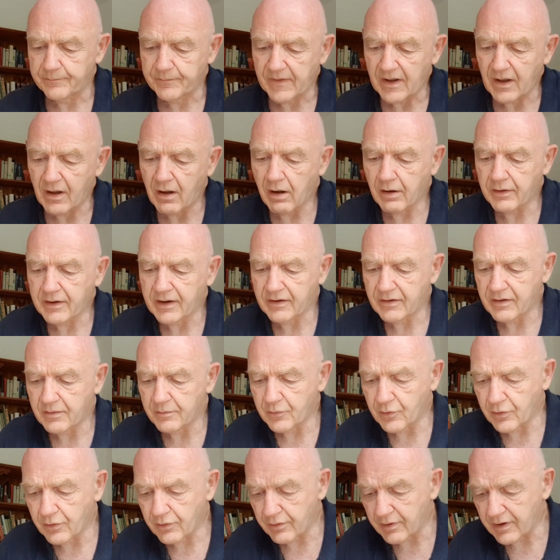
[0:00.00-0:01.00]
Gone into
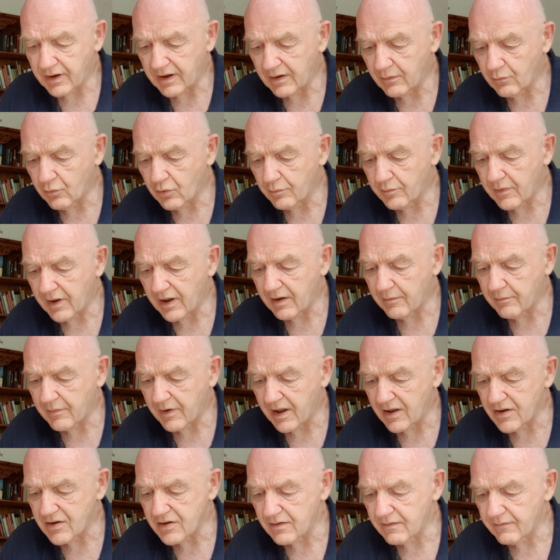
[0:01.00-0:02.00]
mourning, one might
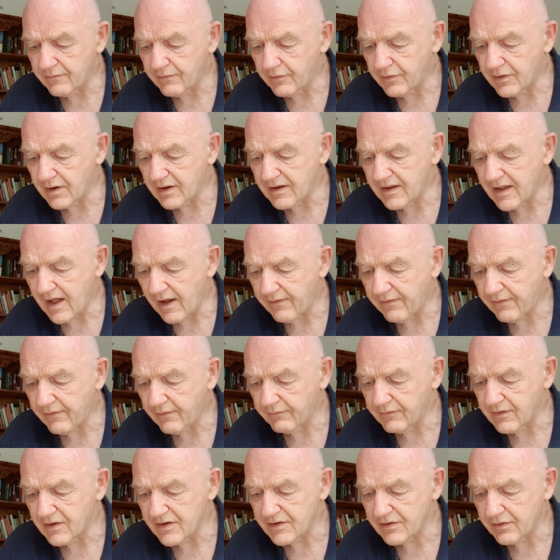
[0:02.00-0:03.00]
imagine, for the death of
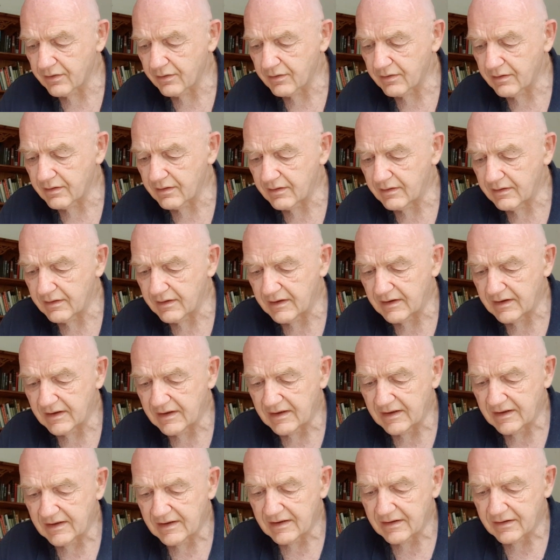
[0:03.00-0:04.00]
the sun.
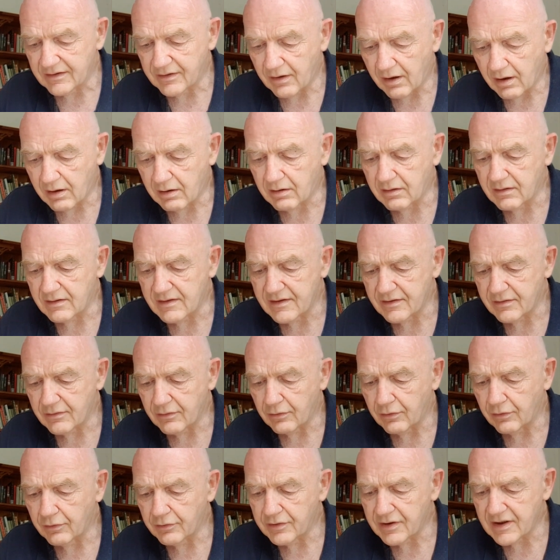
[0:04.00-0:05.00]
Dogs
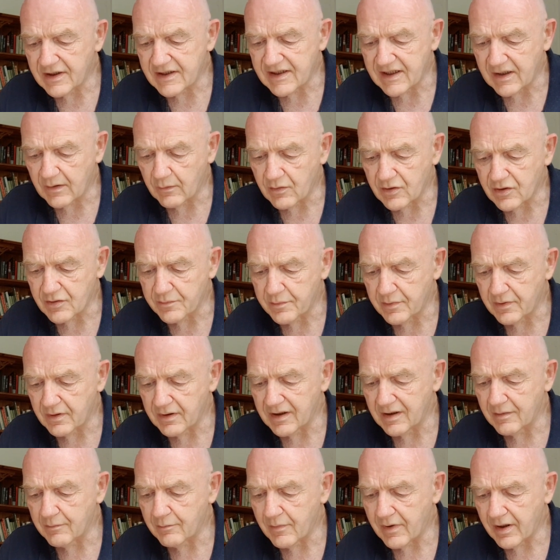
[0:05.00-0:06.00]
undistinguishable
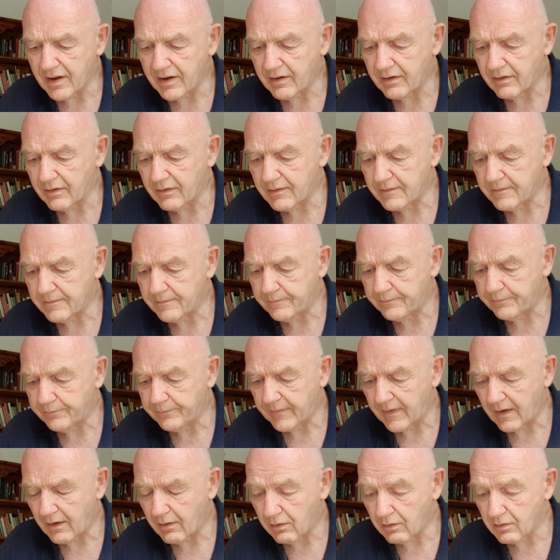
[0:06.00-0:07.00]
in mire.
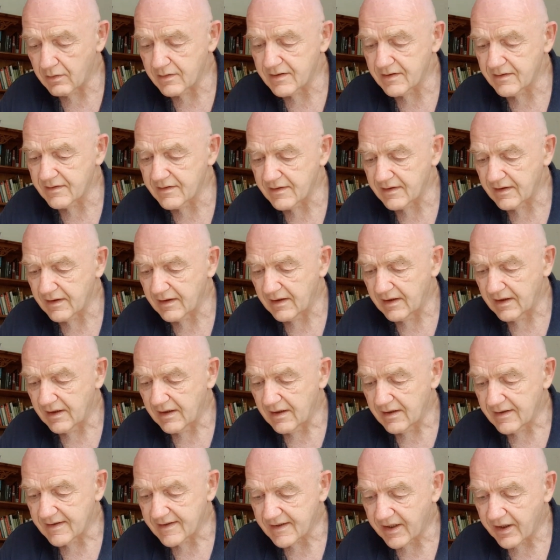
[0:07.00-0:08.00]
Horses
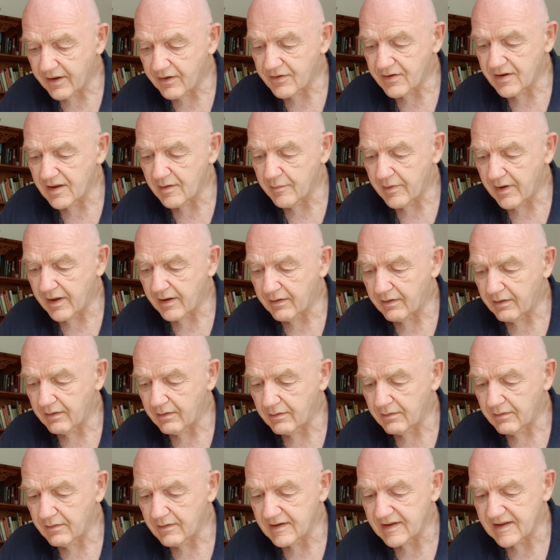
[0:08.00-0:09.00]
scarcely better,
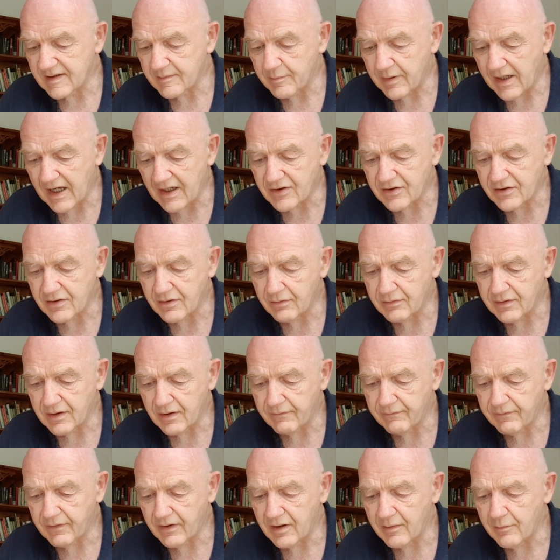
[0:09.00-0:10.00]
splashed to their
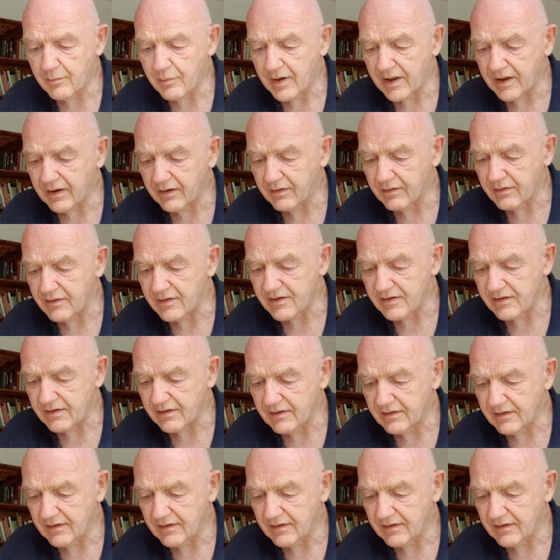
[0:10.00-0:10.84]
very blinkers.